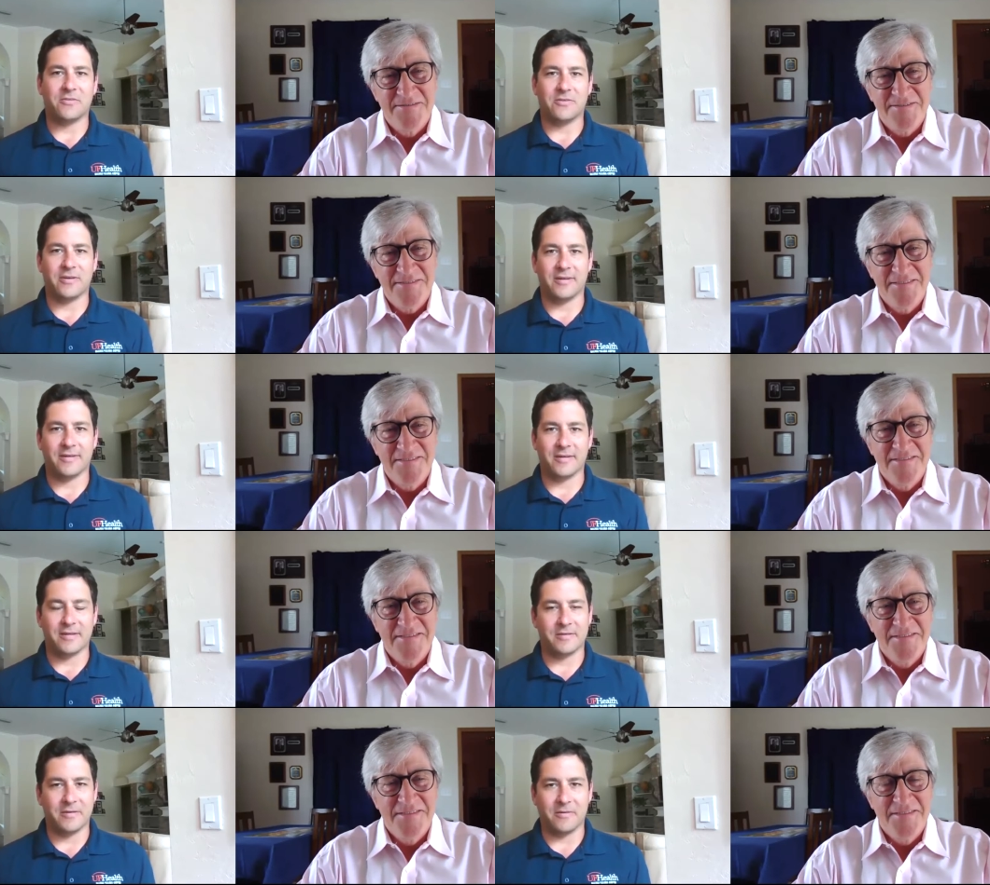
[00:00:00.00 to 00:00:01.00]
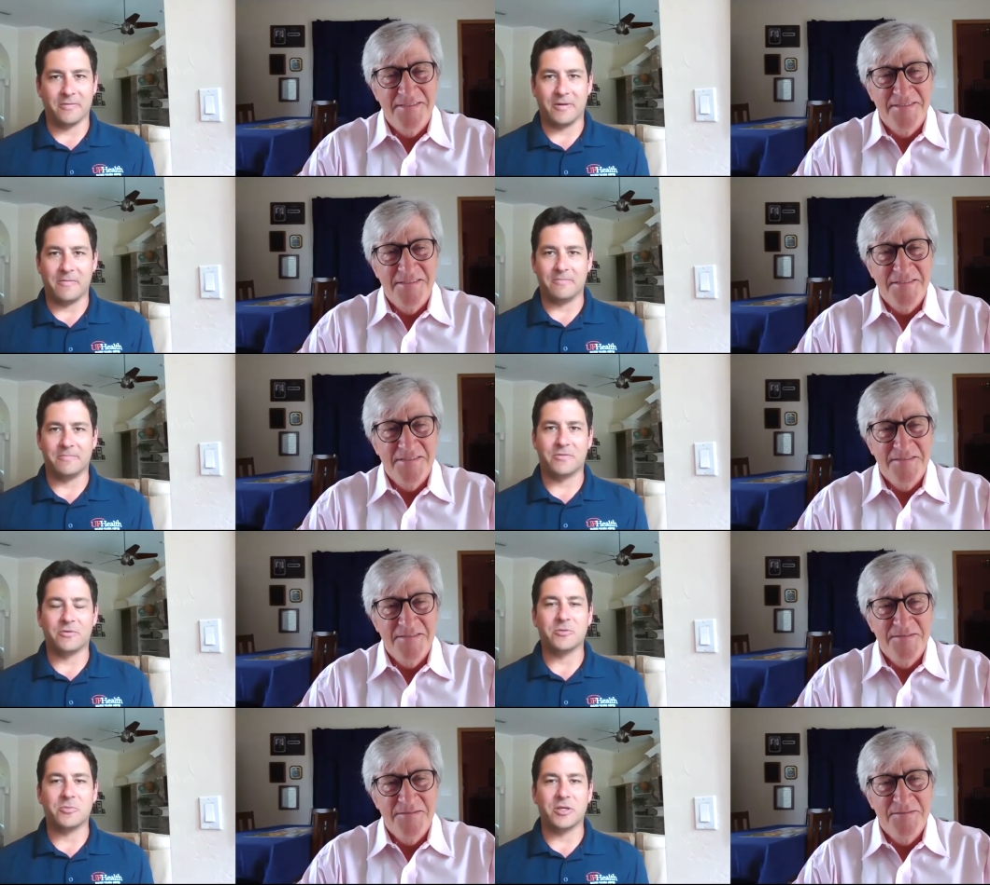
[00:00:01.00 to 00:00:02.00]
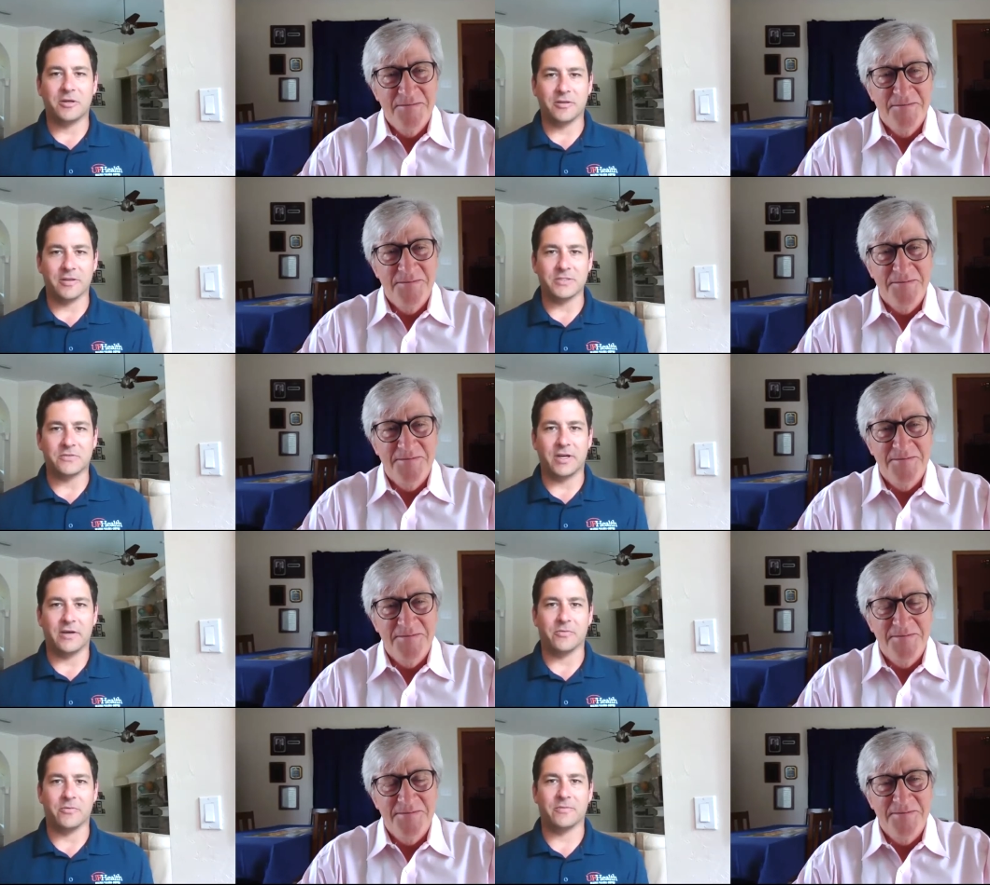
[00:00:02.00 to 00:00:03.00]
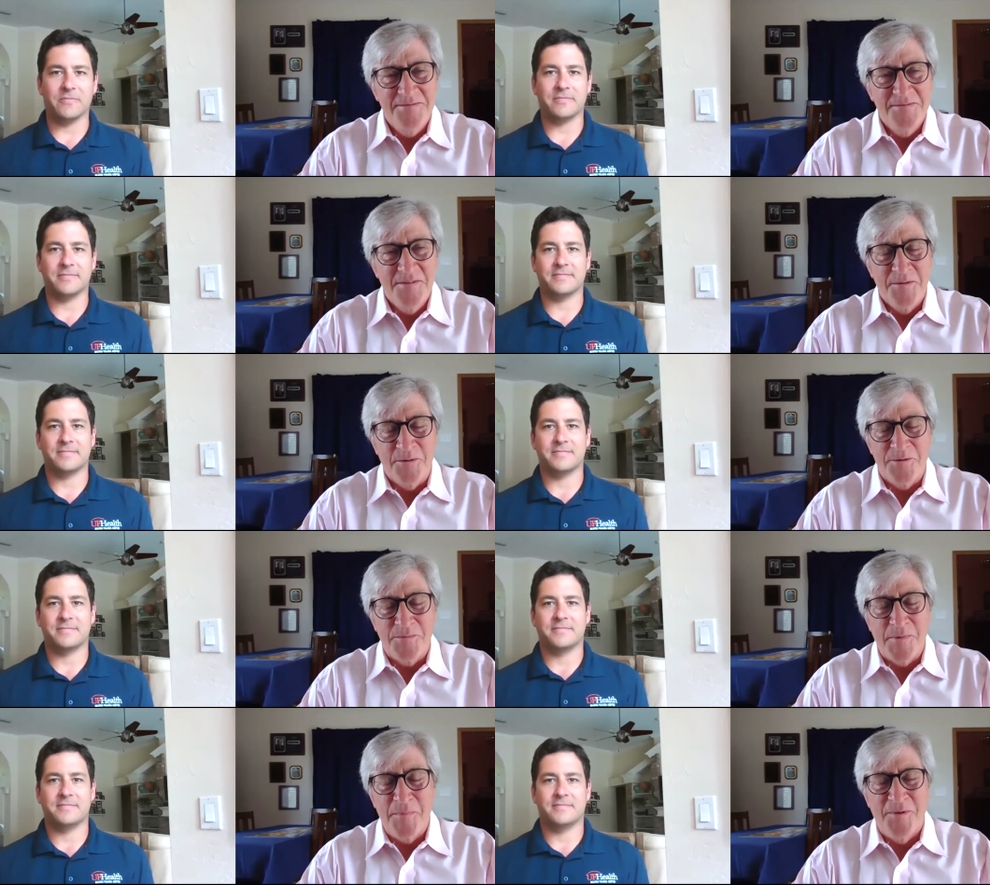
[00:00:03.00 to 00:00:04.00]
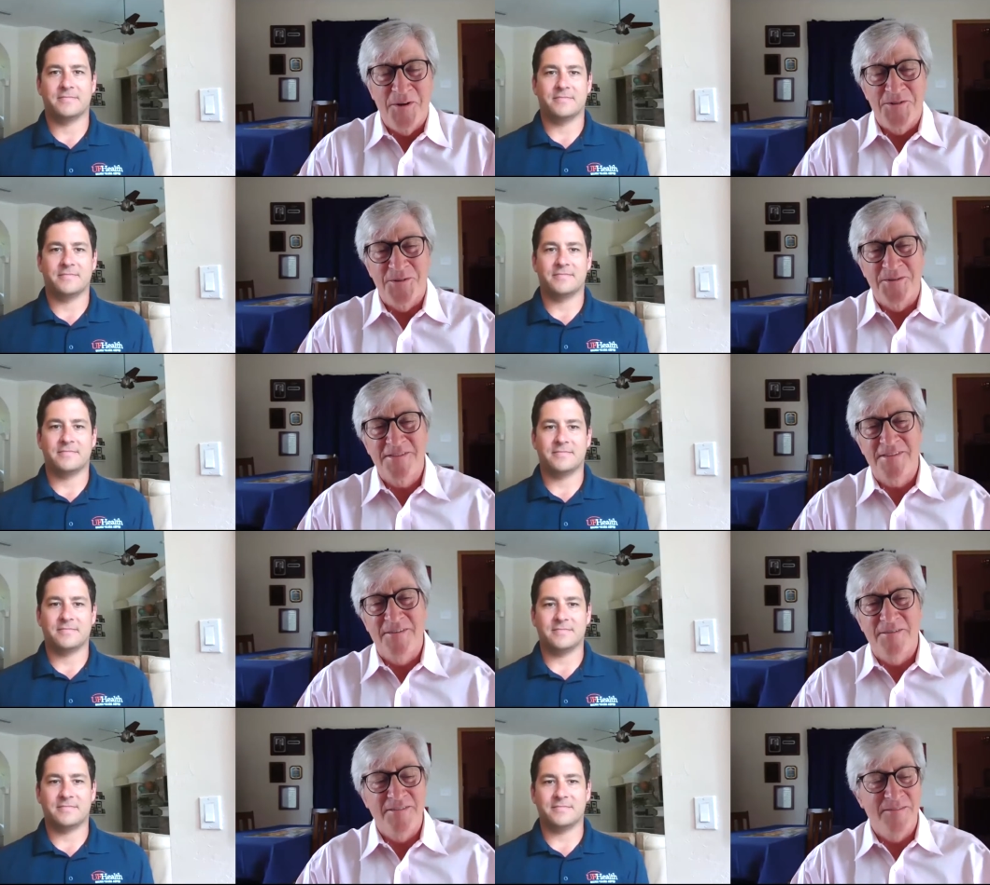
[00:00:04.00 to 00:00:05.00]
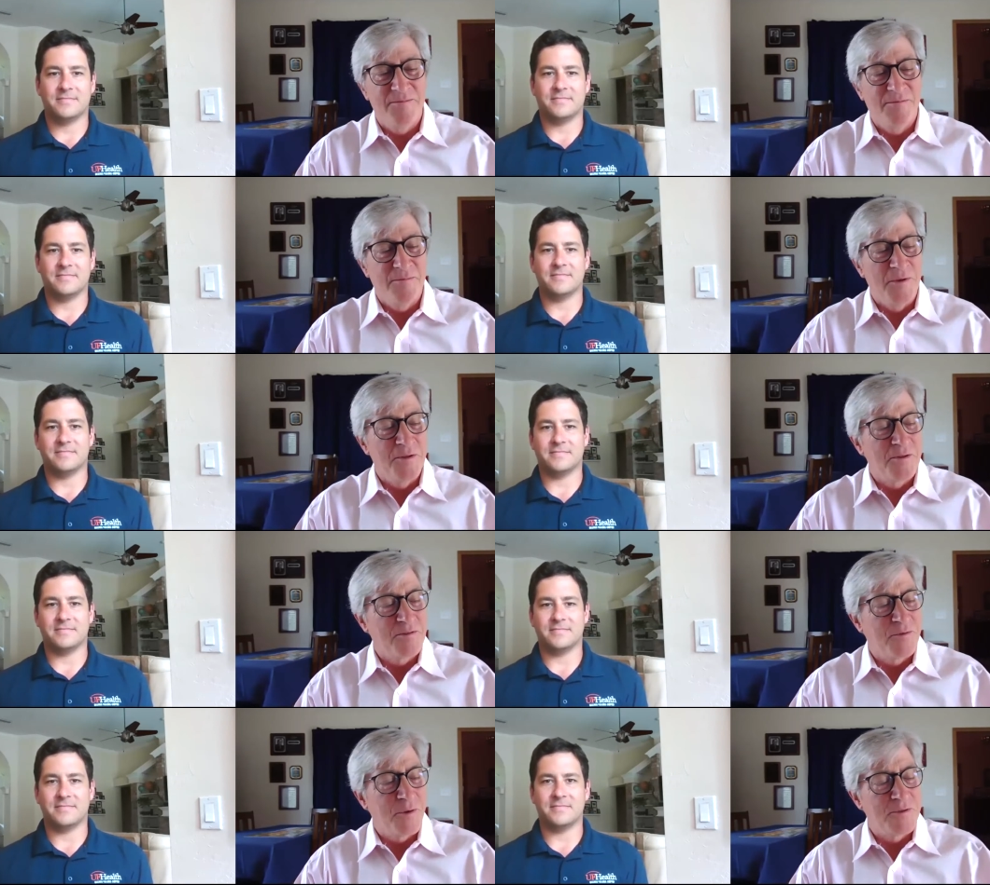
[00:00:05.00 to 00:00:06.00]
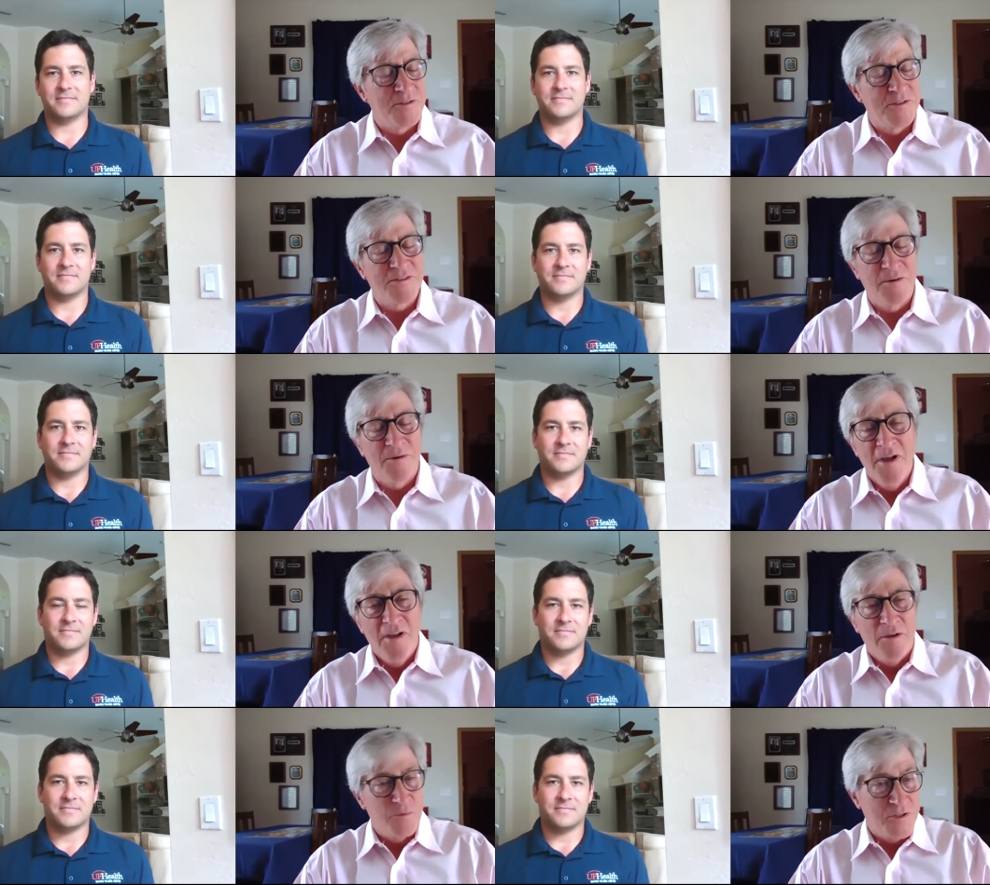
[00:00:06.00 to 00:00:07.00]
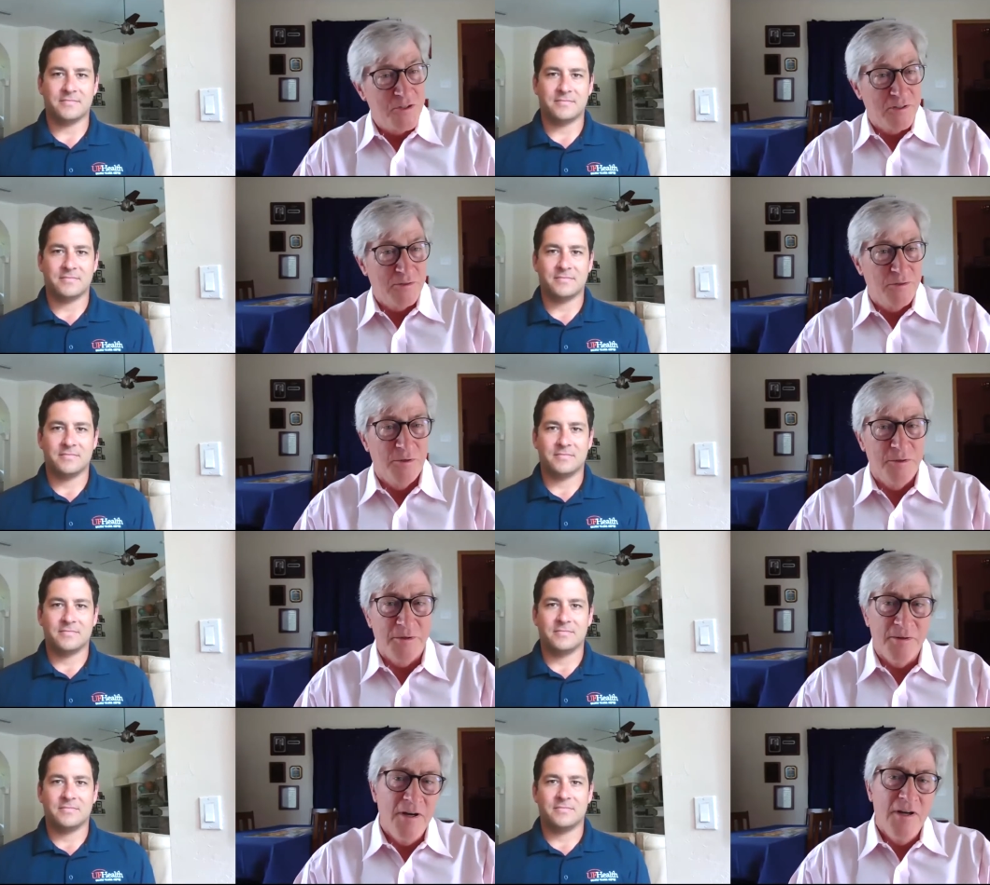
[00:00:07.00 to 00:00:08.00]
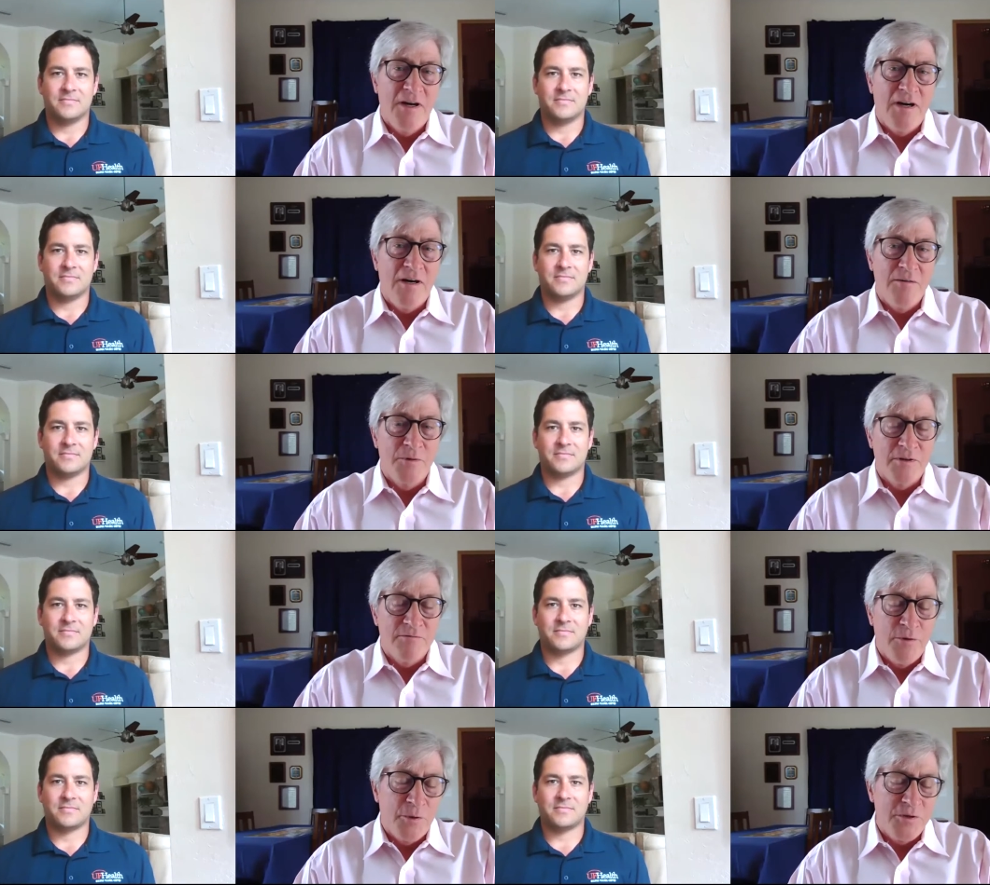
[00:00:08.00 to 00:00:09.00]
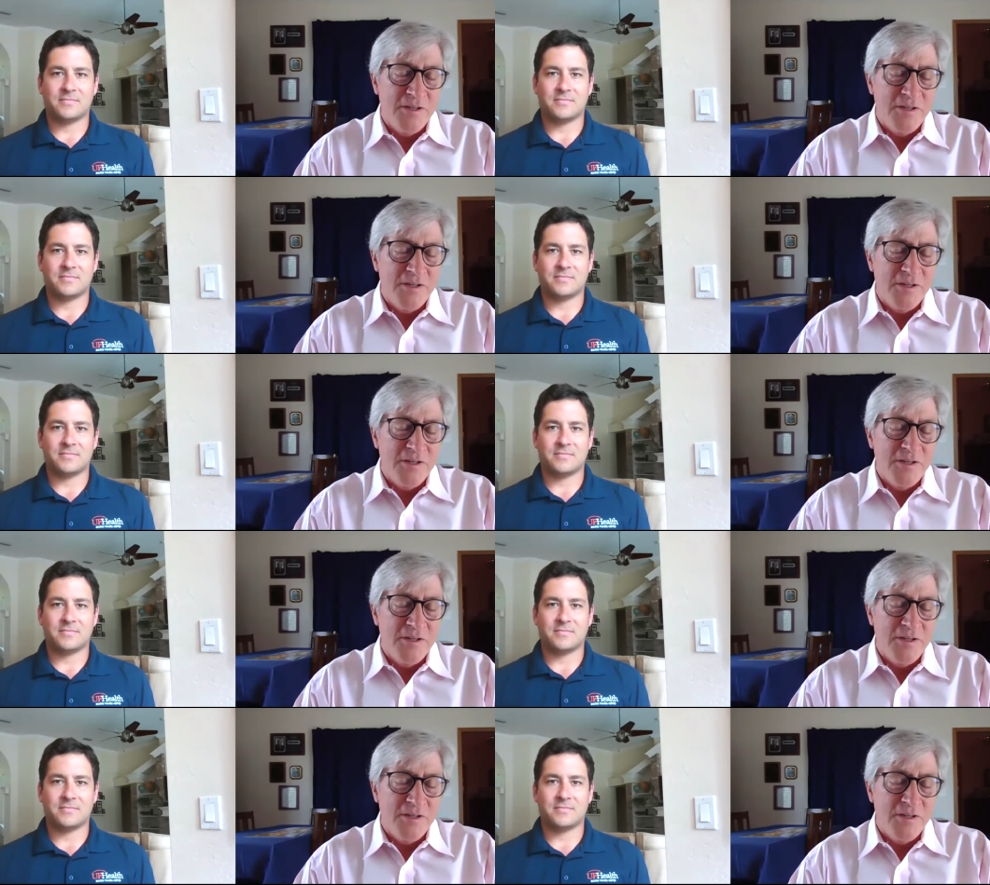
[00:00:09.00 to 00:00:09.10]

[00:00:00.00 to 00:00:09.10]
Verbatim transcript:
Speaker 1: and I'm thrilled to be here, and thanks for having me.
Speaker 2: Well, it's my pleasure. It's really looking forward to this. So as we talked earlier, we're going to focus